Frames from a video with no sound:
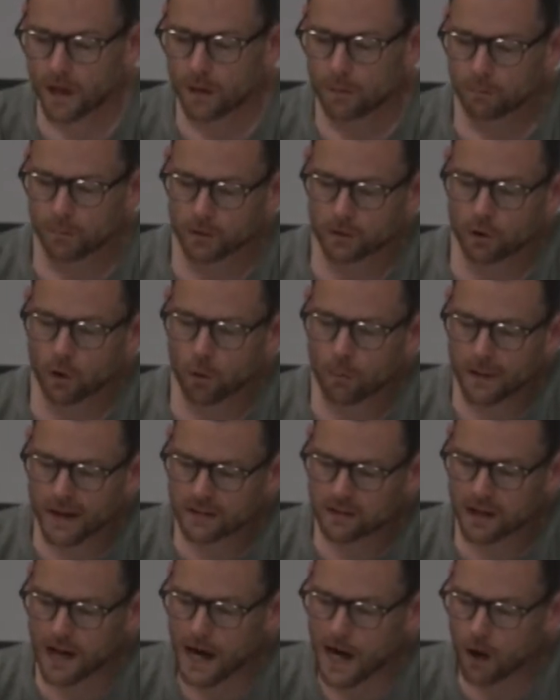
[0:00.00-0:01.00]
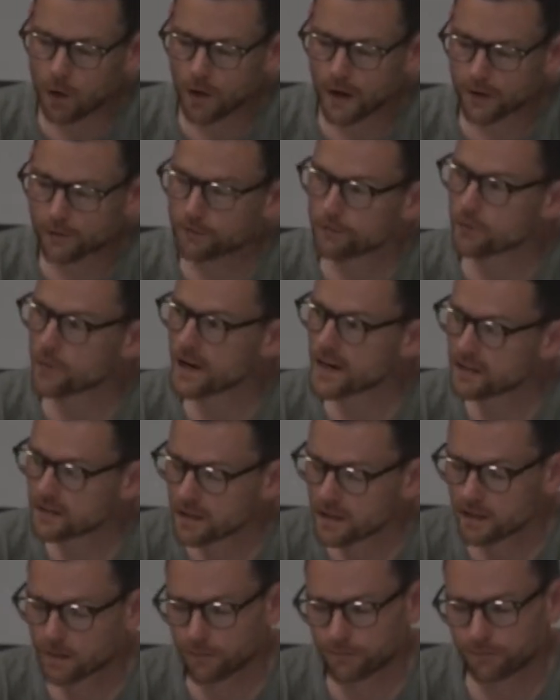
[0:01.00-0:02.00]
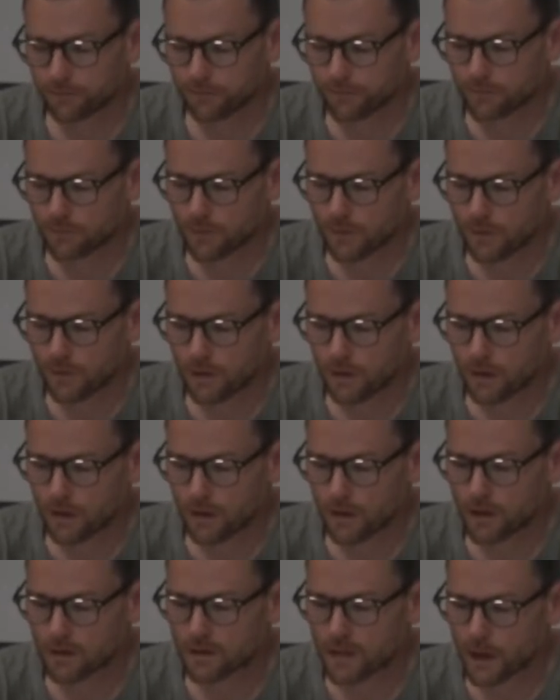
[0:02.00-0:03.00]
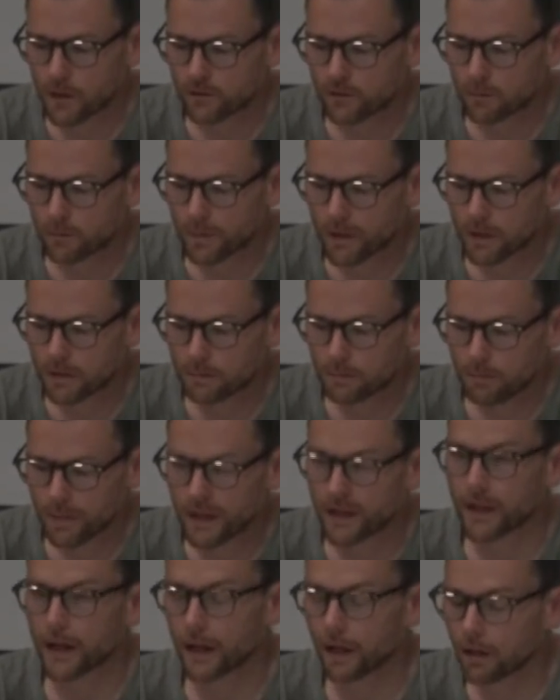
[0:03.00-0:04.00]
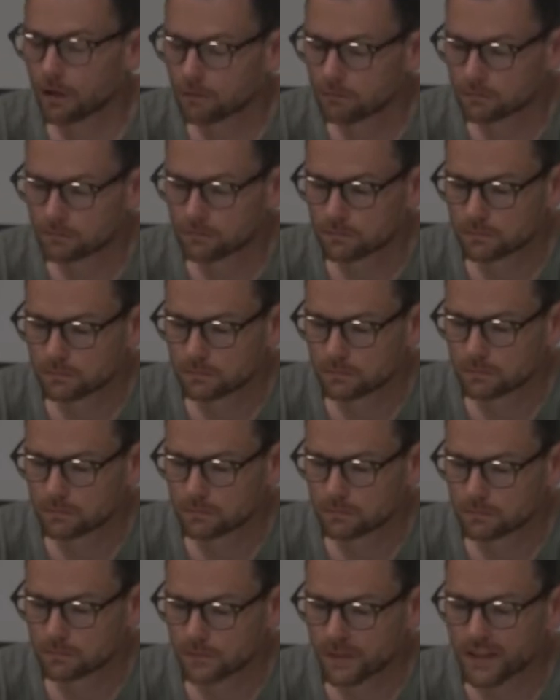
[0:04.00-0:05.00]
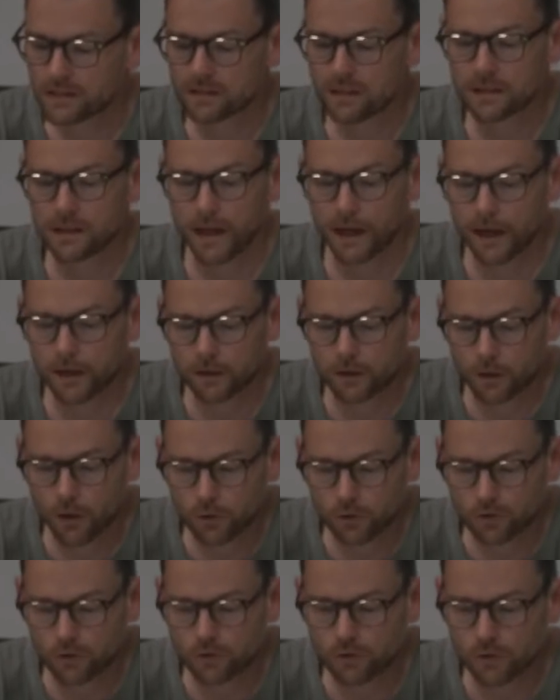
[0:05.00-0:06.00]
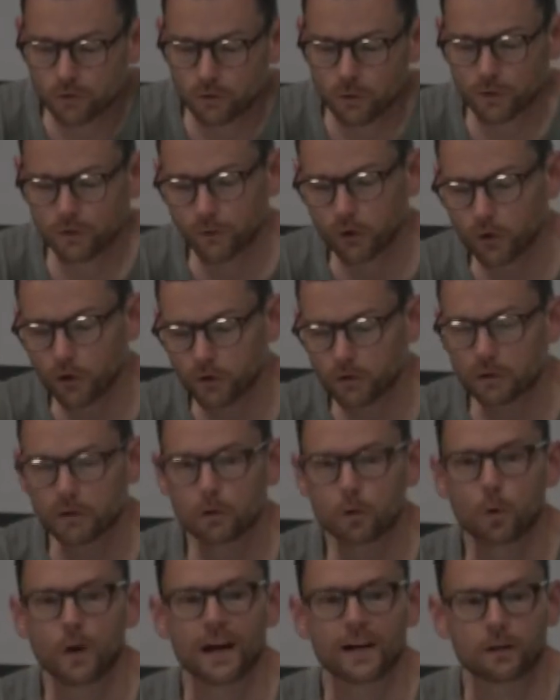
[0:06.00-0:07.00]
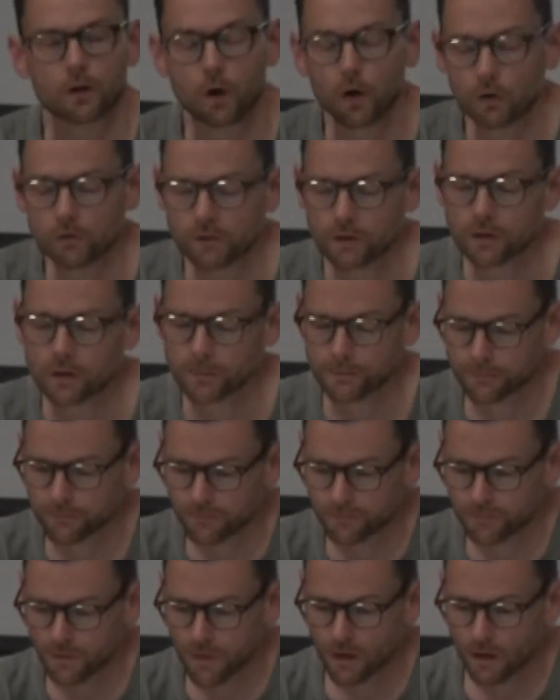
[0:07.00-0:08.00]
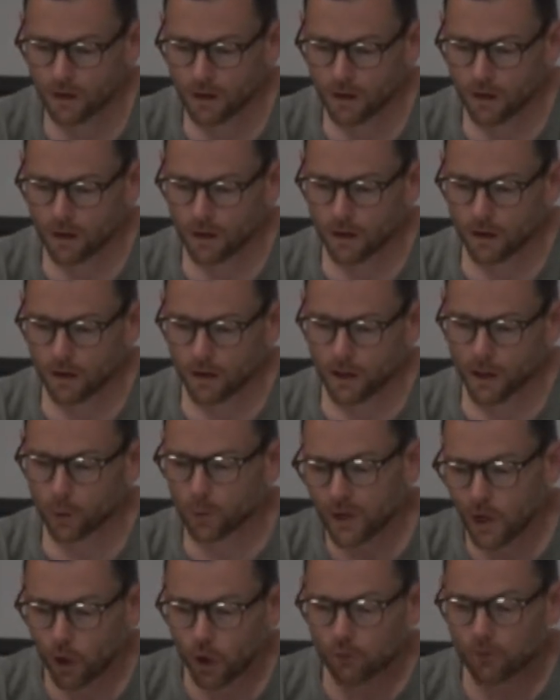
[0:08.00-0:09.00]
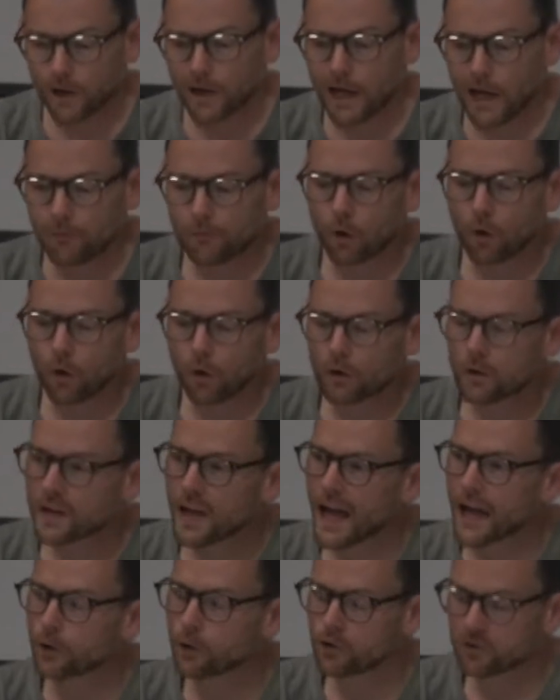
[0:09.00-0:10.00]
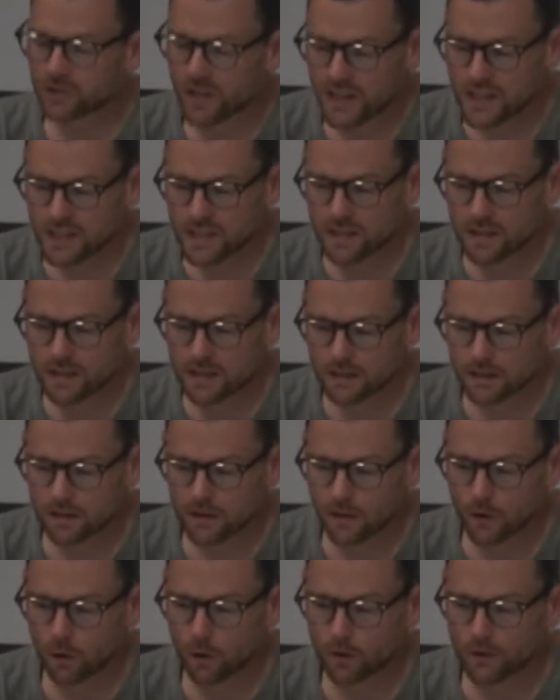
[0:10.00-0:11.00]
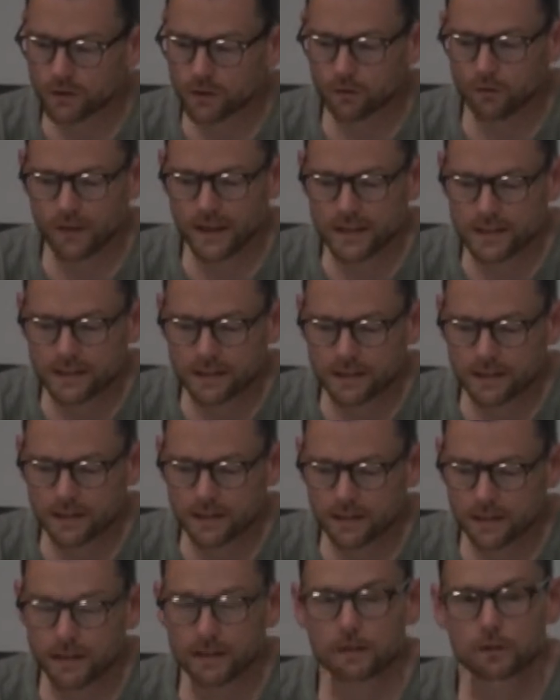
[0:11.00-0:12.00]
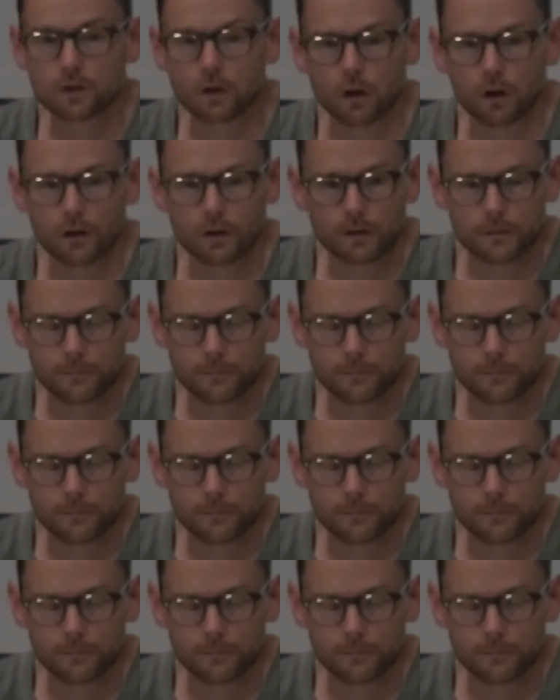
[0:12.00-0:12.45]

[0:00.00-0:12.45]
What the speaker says: But no matter how I phrase it, it sounds a bit banal. It's a diagnosis we've heard quite often, and we have all the accusations and all the defenses in stock.